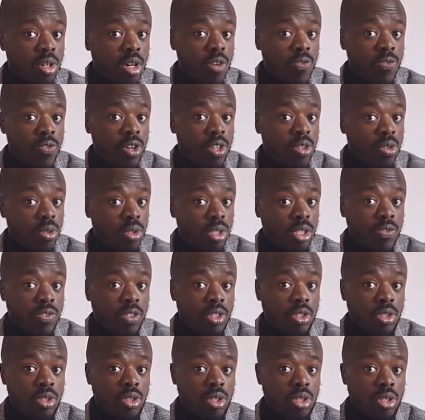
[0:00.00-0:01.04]
offer in order to
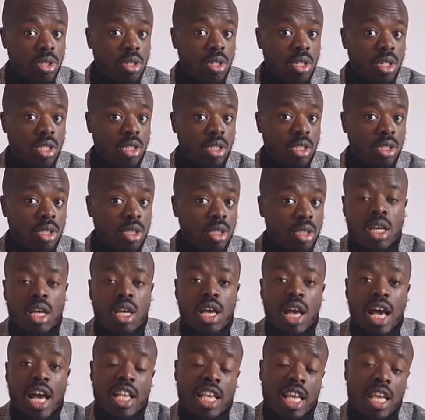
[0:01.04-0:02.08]
reduce your costs,
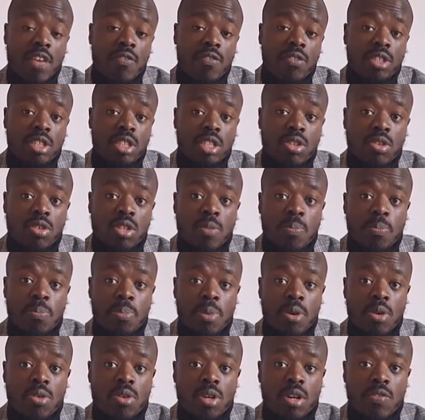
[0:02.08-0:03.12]
and even still, the
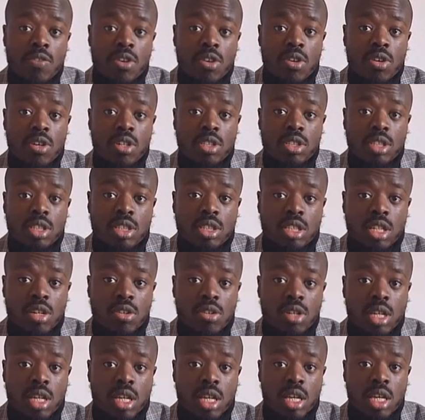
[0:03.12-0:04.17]
bulk of the costs in
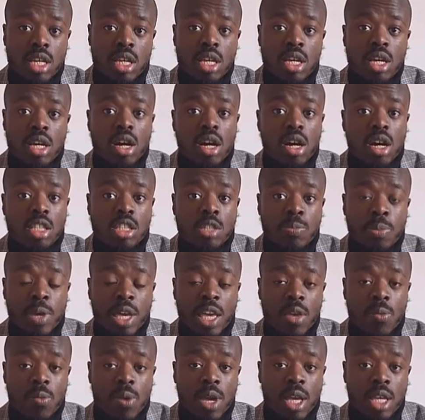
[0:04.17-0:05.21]
childcare are to
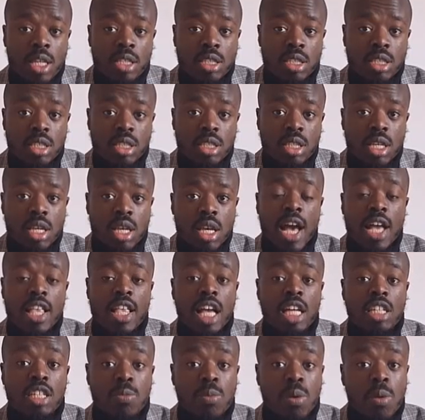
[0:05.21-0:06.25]
pay wages, and
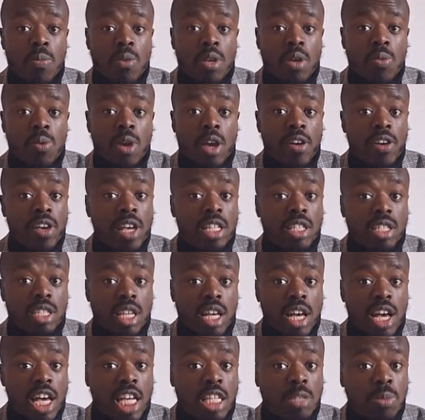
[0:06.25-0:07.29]
as you're probably aware, it isn't the
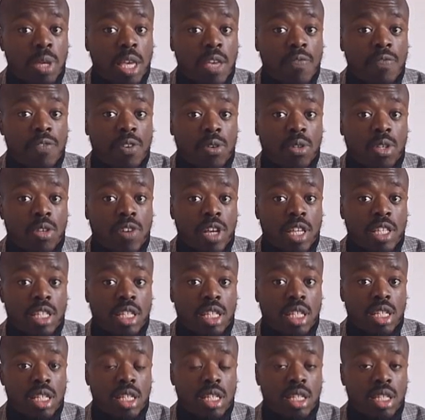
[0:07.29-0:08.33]
highest paying field
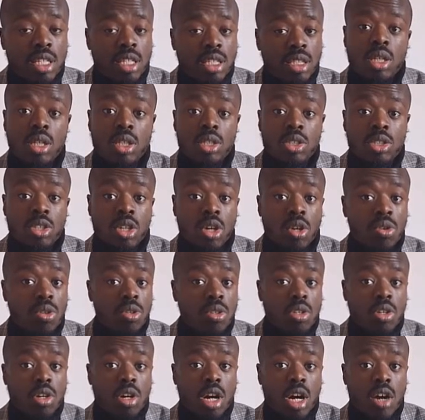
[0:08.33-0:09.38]
already, so
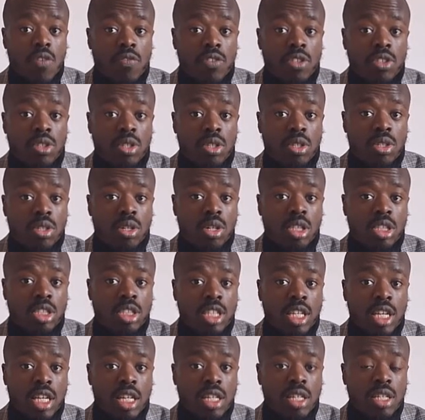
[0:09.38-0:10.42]
you can't reduce costs
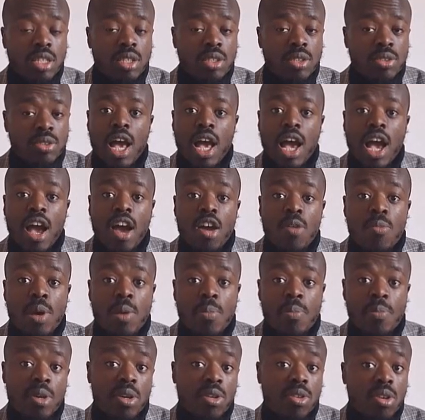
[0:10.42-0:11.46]
there. And
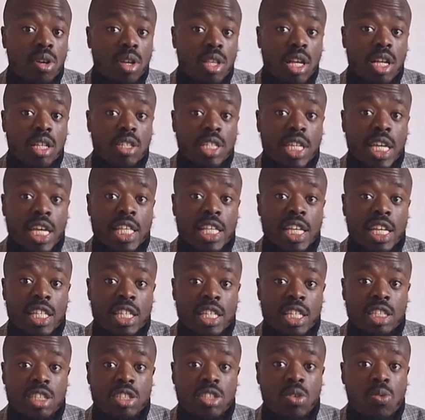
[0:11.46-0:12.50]
remember, you're not allowed to get the
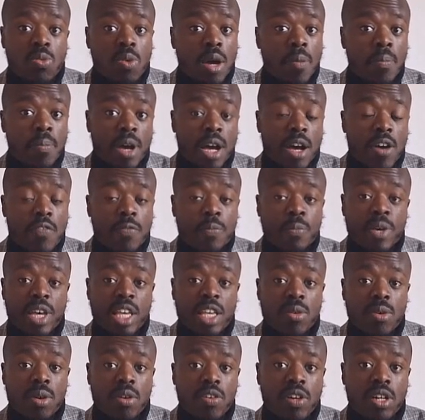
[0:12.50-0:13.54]
additional £1 from
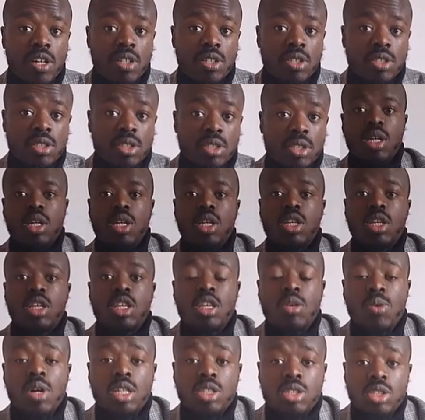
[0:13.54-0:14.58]
anywhere else.
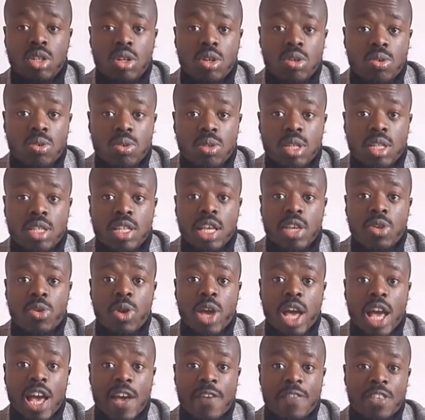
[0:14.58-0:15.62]
You are told that you
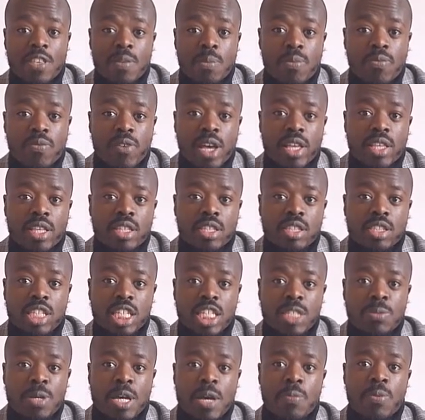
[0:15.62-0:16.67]
have to provide a
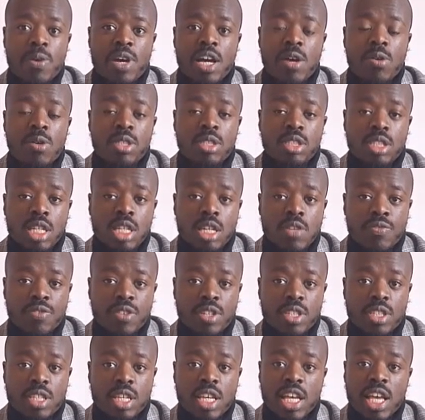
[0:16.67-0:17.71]
£6 per hour
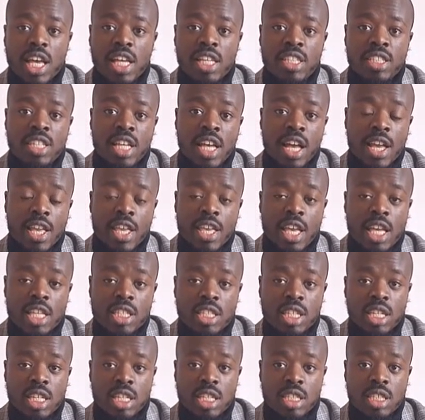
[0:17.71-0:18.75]
service exactly as
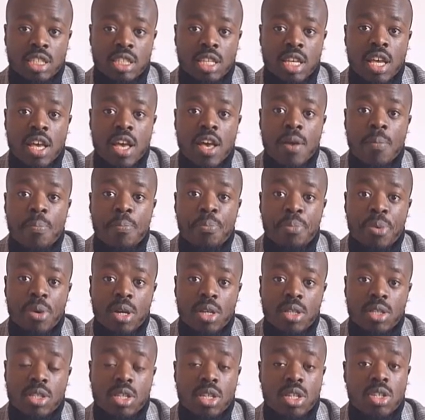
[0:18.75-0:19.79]
it is,
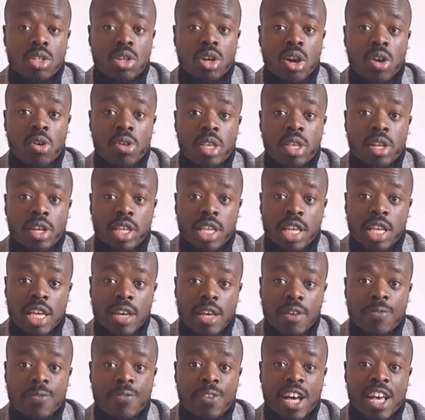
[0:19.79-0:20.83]
but you're only going to
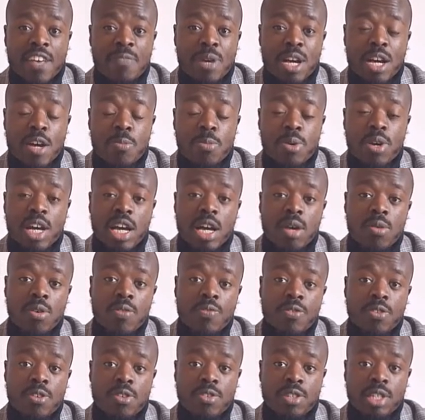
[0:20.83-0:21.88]
get £5 per hour
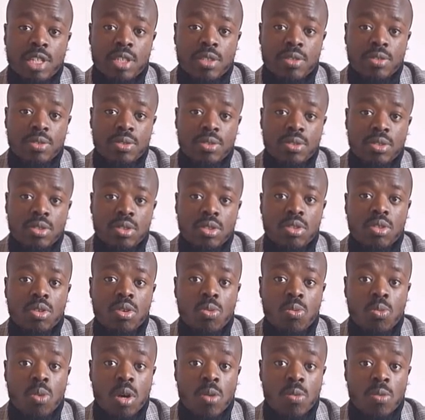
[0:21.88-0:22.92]
for it.
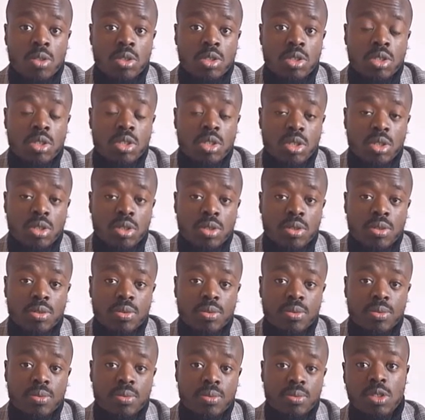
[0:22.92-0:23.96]
What would you do?
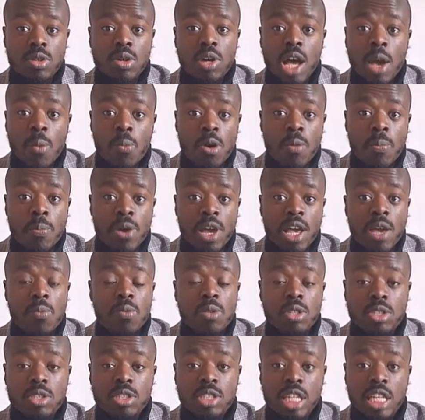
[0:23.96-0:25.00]
At what point
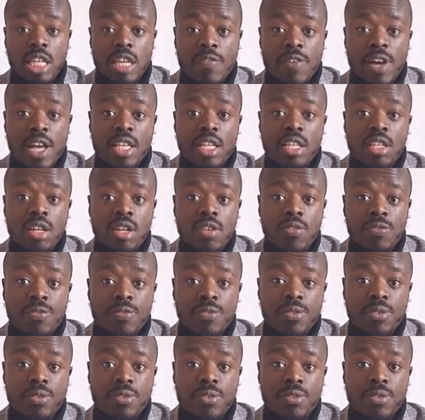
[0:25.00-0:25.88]
would you say you've had enough?